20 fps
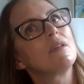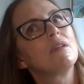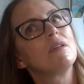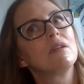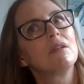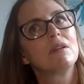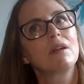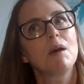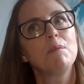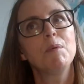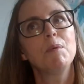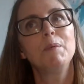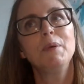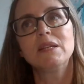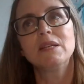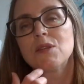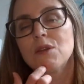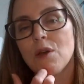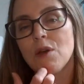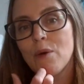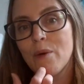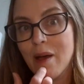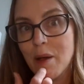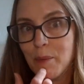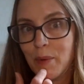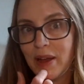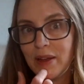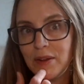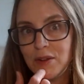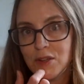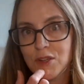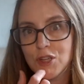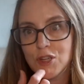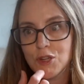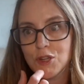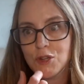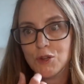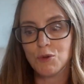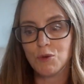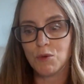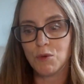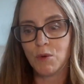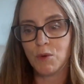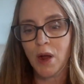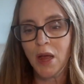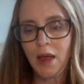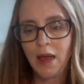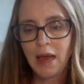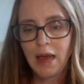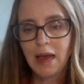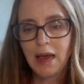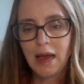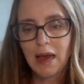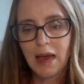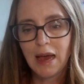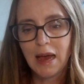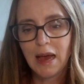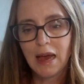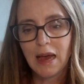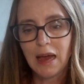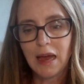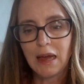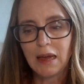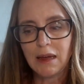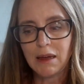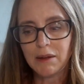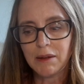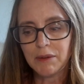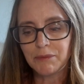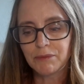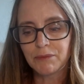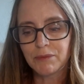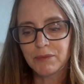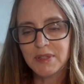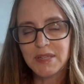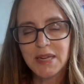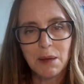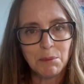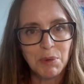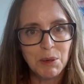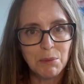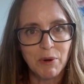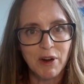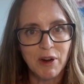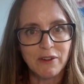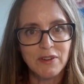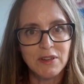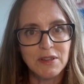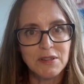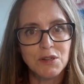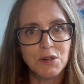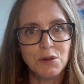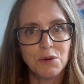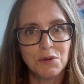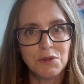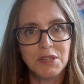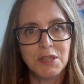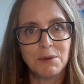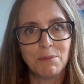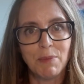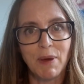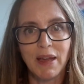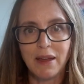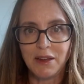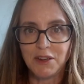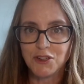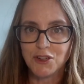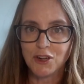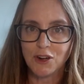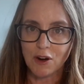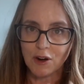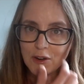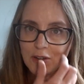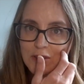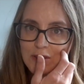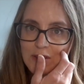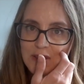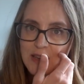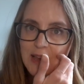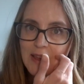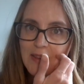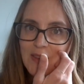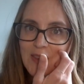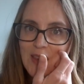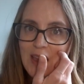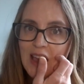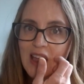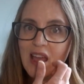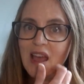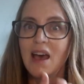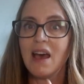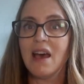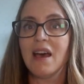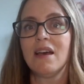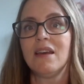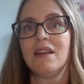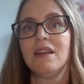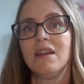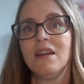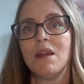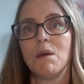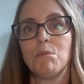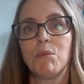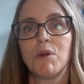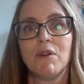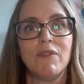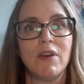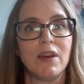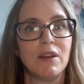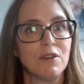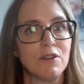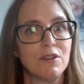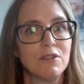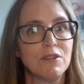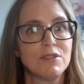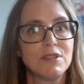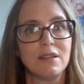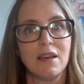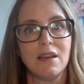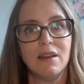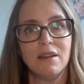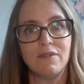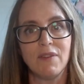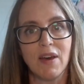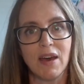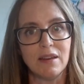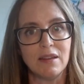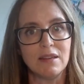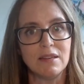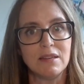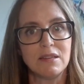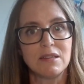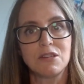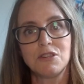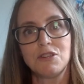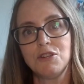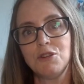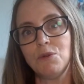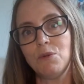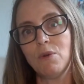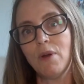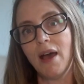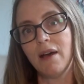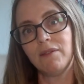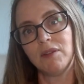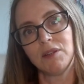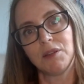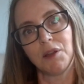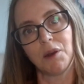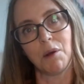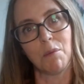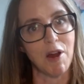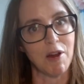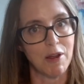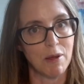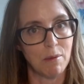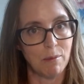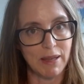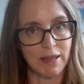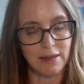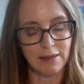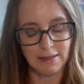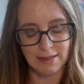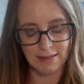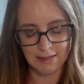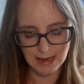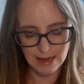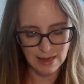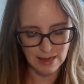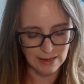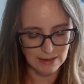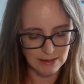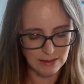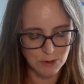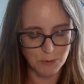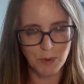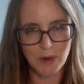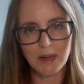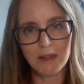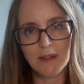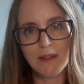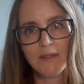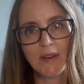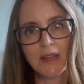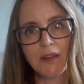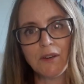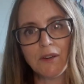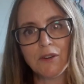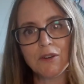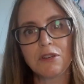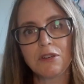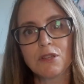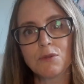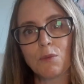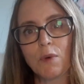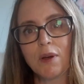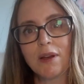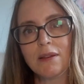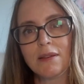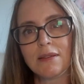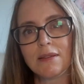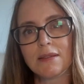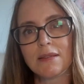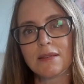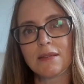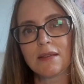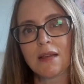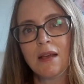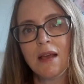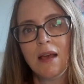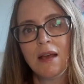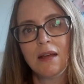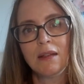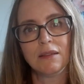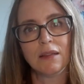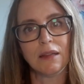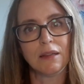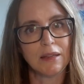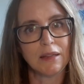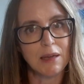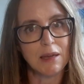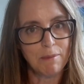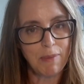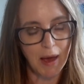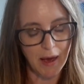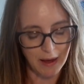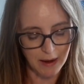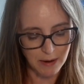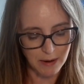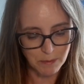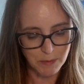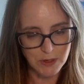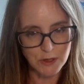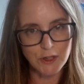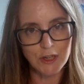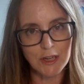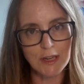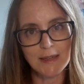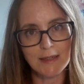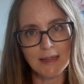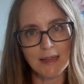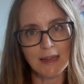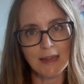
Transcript: a couple weeks ago, I went to Stampede Breakfast hosted by Ancient Arts, and they had a number of vendors that they invited to have a little marketplace. And one of the vendors was Lillian Pine, which is a